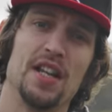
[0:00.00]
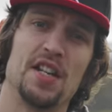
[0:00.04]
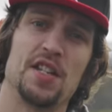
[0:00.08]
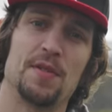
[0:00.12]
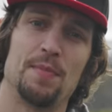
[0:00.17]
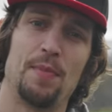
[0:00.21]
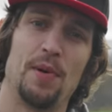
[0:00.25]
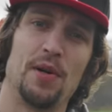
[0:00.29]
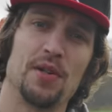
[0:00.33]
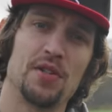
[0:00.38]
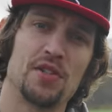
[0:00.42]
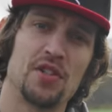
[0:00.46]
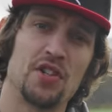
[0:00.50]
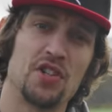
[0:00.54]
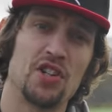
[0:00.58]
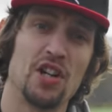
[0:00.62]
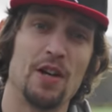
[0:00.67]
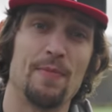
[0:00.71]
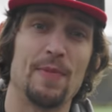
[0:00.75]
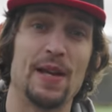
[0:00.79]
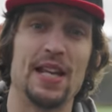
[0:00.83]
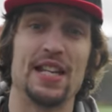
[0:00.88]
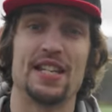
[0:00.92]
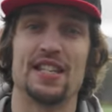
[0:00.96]

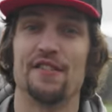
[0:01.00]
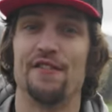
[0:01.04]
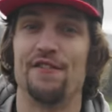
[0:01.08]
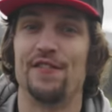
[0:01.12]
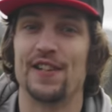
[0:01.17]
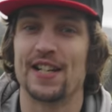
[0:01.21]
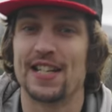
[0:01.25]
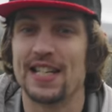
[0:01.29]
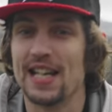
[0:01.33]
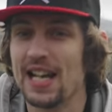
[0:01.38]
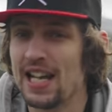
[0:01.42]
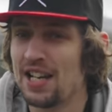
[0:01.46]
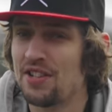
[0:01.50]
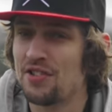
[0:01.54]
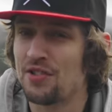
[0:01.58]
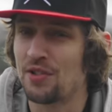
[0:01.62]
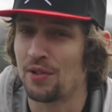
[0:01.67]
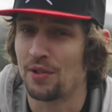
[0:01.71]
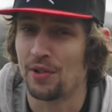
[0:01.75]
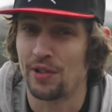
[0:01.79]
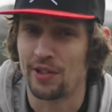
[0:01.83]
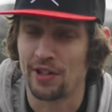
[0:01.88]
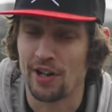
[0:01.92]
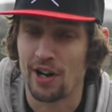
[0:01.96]
Sponsorship is the
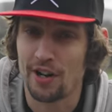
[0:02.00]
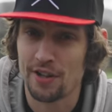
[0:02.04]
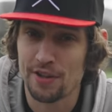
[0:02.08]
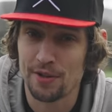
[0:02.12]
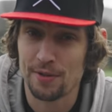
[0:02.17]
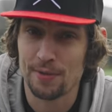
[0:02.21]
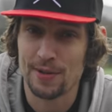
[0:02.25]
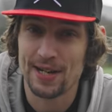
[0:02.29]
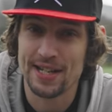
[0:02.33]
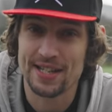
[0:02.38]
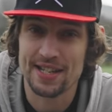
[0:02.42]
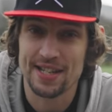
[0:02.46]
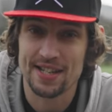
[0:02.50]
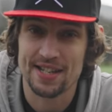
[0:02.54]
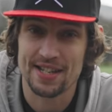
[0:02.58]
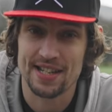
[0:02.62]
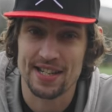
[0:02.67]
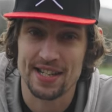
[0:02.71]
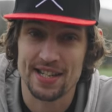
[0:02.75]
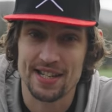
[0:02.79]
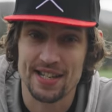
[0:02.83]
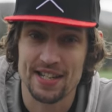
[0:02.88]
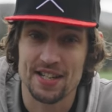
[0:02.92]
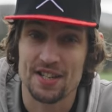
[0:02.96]
financial or otherwise
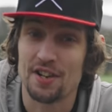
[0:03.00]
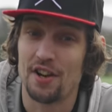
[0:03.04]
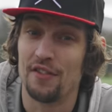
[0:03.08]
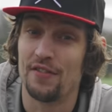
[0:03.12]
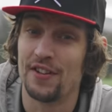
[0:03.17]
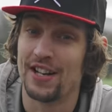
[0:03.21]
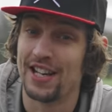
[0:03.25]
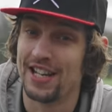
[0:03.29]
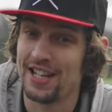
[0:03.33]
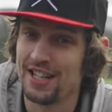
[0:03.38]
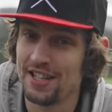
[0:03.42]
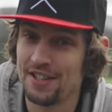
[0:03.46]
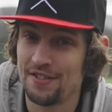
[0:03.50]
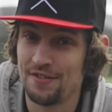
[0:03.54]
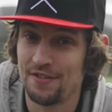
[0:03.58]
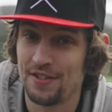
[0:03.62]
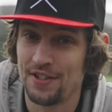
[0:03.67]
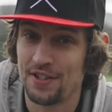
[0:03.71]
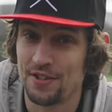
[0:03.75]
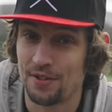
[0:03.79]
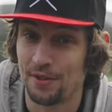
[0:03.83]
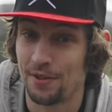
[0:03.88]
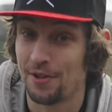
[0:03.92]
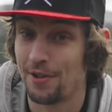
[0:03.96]
assistance of an
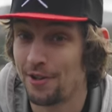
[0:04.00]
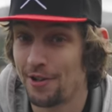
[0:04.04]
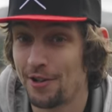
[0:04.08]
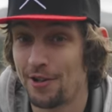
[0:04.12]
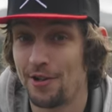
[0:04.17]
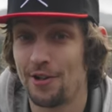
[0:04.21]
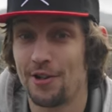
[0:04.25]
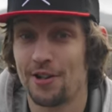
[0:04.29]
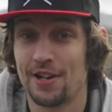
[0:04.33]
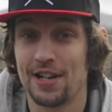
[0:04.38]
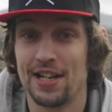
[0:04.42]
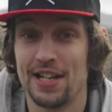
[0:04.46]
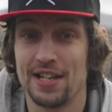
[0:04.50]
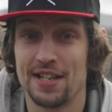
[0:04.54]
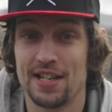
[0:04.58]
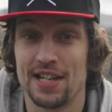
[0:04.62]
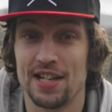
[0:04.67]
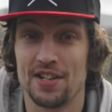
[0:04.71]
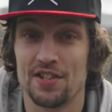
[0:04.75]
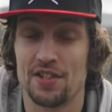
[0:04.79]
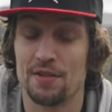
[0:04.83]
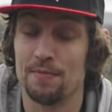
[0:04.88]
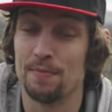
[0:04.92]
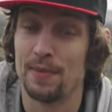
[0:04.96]
individual or
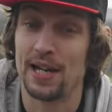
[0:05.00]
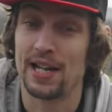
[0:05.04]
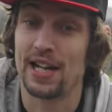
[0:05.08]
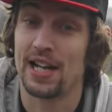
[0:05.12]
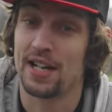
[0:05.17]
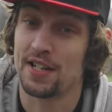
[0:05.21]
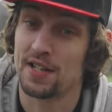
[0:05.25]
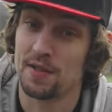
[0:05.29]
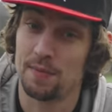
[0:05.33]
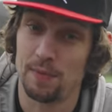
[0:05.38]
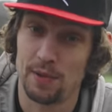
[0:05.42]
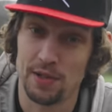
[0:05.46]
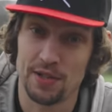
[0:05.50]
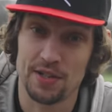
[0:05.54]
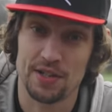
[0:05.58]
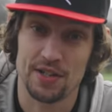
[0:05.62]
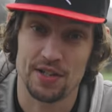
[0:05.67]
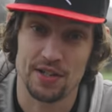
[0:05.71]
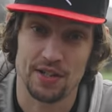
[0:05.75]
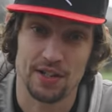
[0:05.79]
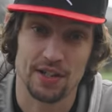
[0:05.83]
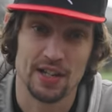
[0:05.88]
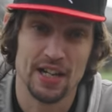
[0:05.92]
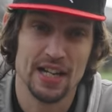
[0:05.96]
organization by a
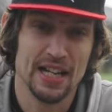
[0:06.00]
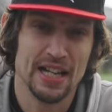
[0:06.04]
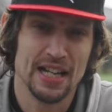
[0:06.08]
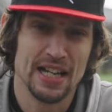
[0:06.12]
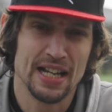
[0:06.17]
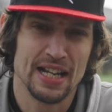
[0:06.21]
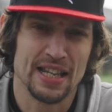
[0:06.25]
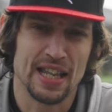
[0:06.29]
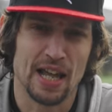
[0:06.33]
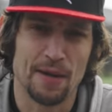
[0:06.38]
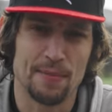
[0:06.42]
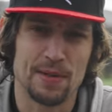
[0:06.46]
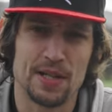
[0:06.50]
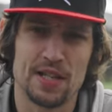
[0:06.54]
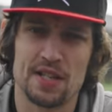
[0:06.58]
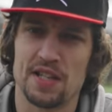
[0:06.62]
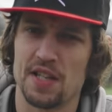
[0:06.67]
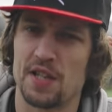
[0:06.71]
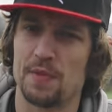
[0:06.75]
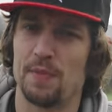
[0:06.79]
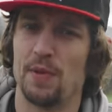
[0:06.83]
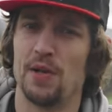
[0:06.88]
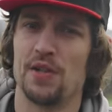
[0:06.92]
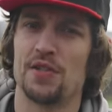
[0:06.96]
sponsor. That means
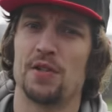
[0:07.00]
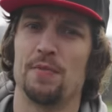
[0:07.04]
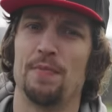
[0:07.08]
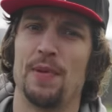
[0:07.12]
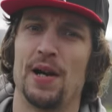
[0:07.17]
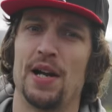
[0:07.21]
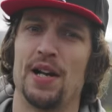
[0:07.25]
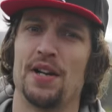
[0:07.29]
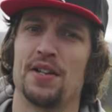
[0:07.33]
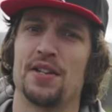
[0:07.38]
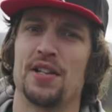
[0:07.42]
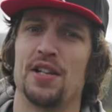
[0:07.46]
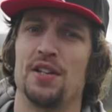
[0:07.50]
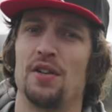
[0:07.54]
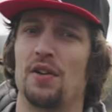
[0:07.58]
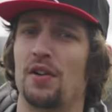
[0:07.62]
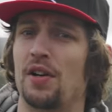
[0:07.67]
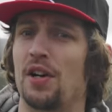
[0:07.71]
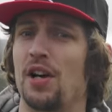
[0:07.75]
the sponsored person or